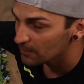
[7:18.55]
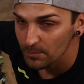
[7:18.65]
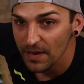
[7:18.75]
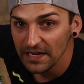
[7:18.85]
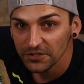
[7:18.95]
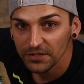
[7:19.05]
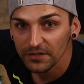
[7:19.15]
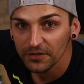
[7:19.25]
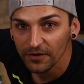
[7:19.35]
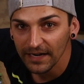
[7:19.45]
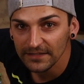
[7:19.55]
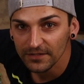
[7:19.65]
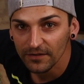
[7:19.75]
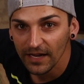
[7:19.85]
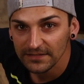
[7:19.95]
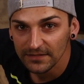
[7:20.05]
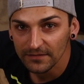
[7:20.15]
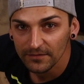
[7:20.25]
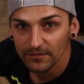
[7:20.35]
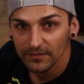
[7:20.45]
make sure the cranks are nice
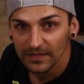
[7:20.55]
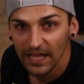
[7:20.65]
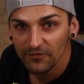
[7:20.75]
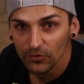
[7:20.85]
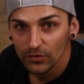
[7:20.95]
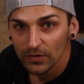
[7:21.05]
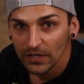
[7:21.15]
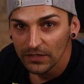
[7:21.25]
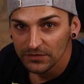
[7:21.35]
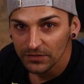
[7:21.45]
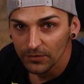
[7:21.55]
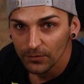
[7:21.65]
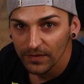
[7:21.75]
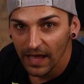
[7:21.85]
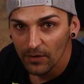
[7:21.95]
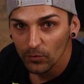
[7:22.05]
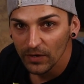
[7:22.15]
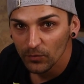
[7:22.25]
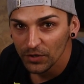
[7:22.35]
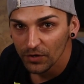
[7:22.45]
and level so that
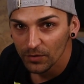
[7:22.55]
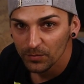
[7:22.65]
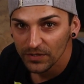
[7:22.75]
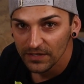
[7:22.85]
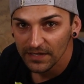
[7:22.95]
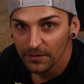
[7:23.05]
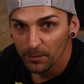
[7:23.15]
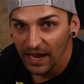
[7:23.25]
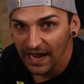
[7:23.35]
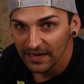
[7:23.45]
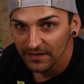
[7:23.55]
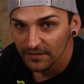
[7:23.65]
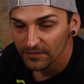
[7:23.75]
way when you go to put it in the bag,